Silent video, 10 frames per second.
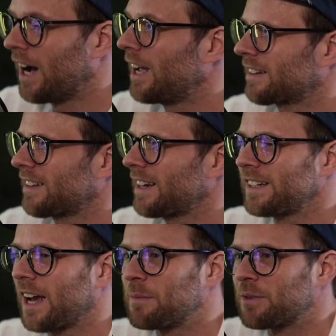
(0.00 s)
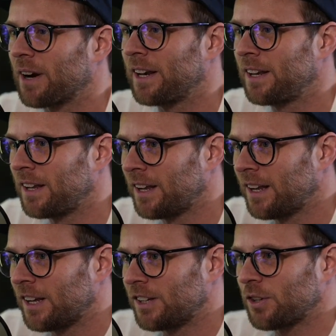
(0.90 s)
uh, exciting times, right?
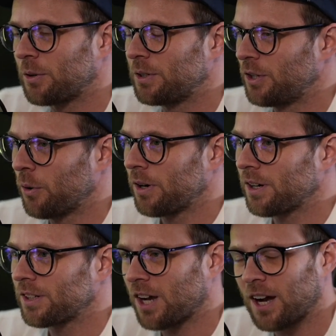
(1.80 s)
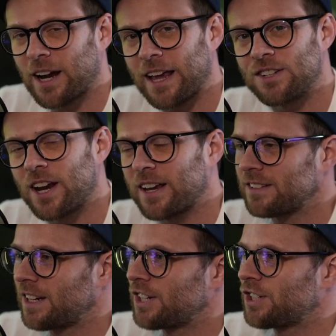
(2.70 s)
So your talk at J
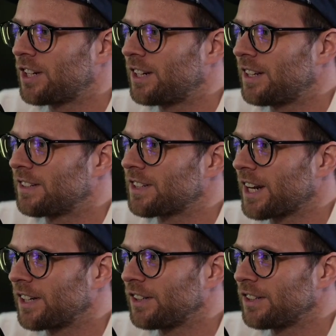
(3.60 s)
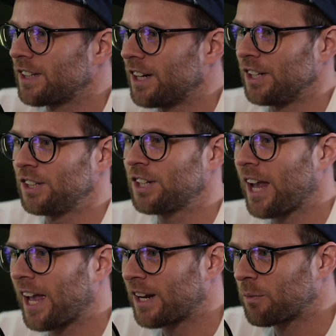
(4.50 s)
S Nation is titled "A Look
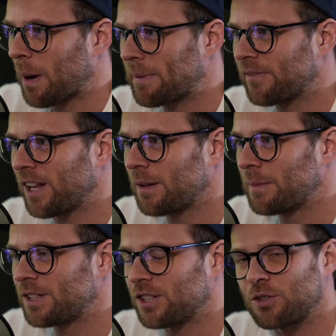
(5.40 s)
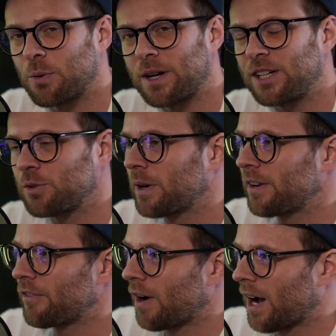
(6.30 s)
Ahead at Web Development in twenty
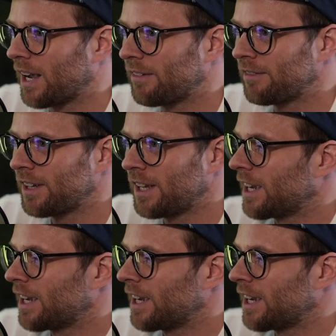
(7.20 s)
twenty-five."